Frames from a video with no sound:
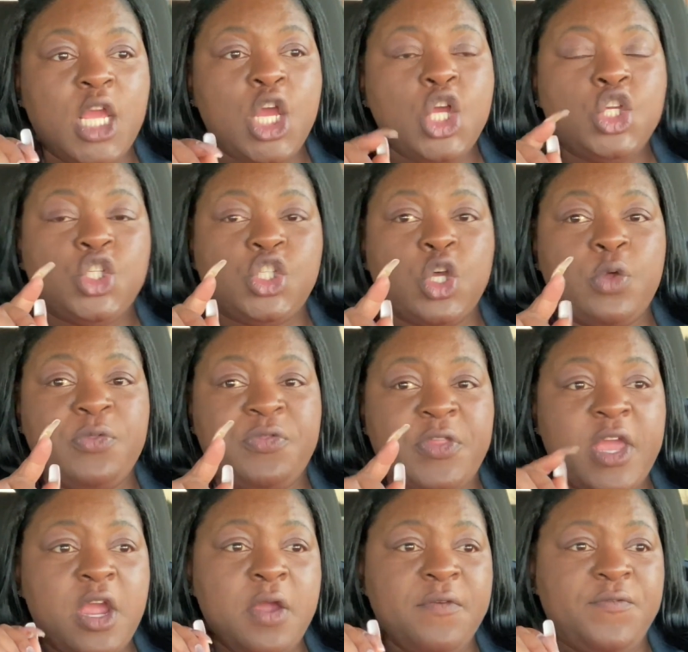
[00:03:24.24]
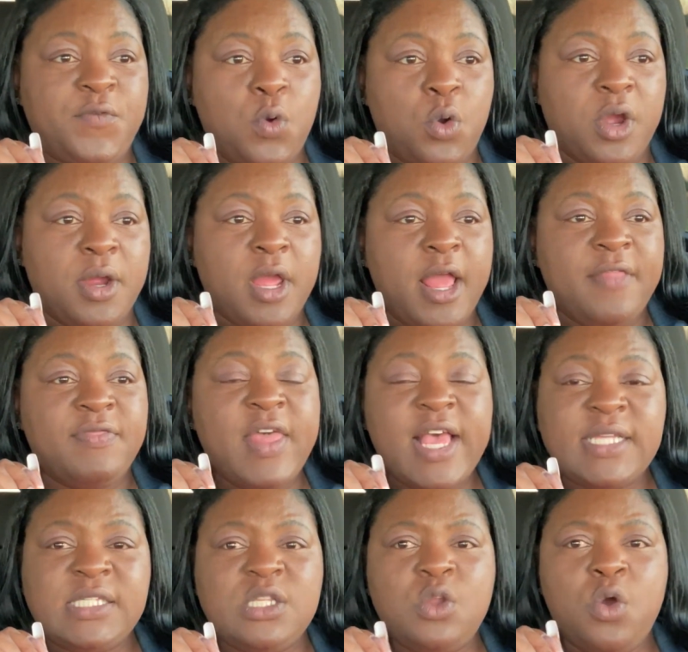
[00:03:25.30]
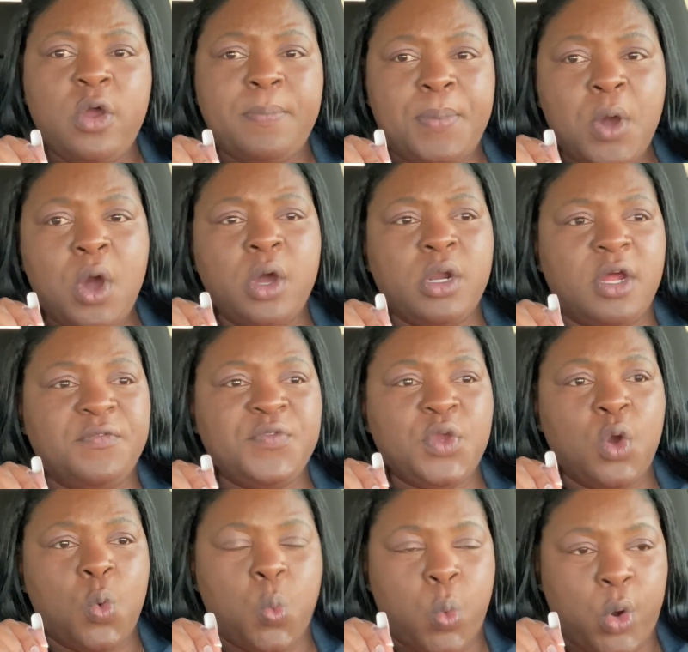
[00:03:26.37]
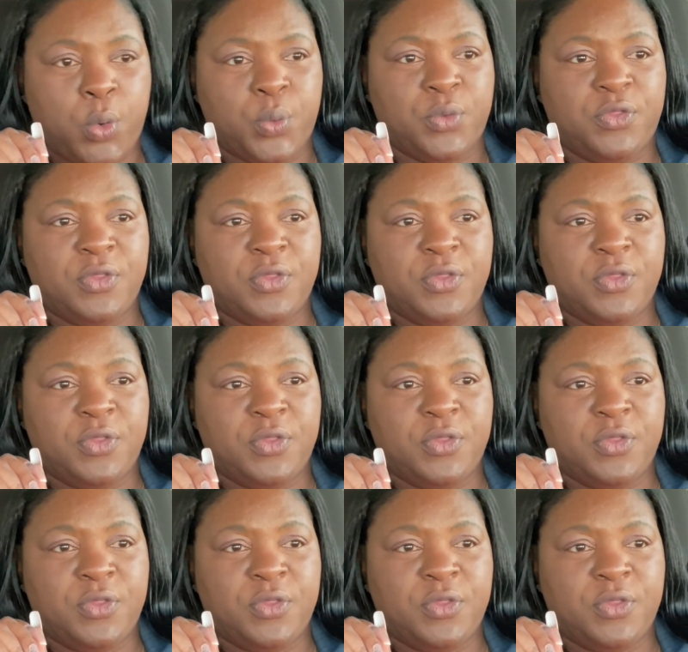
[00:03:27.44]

So therefore, that's not part of your worth.